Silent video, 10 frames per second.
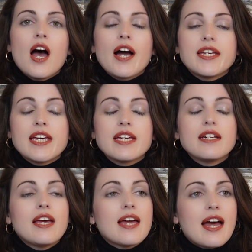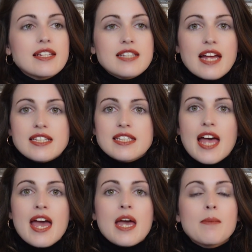Again, it has that
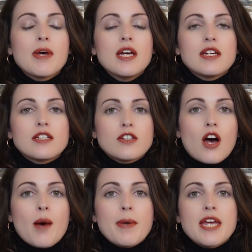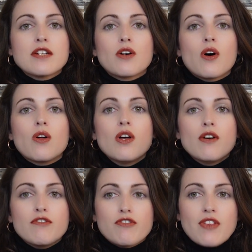same top handle,
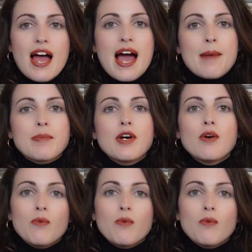flap,